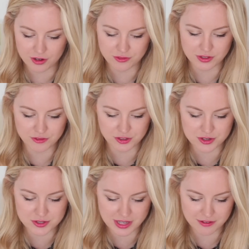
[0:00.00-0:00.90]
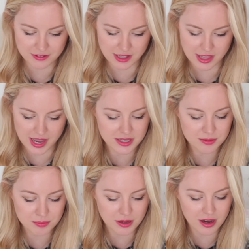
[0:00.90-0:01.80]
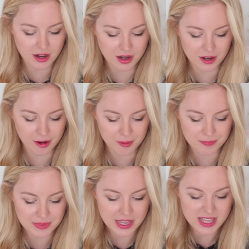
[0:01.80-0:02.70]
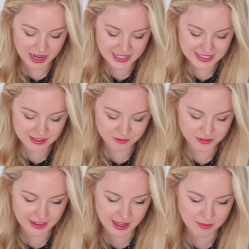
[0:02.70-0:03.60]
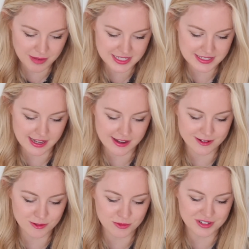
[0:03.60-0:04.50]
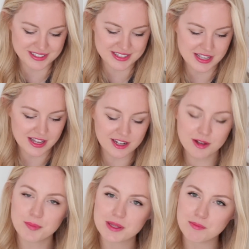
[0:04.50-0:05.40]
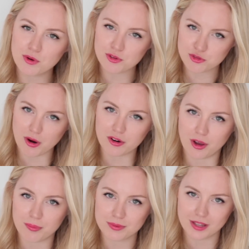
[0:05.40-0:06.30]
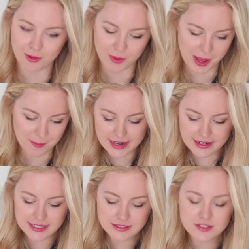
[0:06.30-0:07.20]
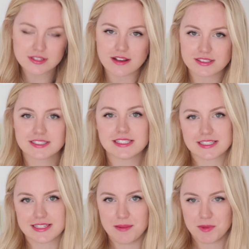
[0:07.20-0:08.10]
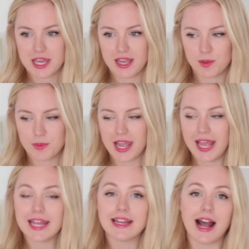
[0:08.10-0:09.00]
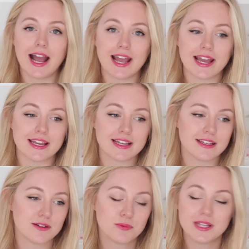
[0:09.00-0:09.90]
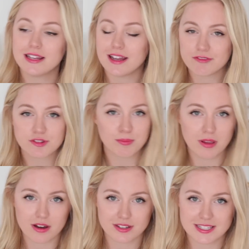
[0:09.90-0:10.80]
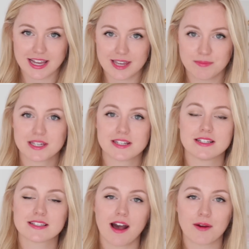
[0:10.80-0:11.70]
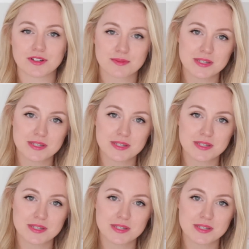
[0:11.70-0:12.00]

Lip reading: outfit photos, I feel like, but I still feel like my style was a little bit more grown up in a way. And then 2016 came, and I really left the blog aside because I was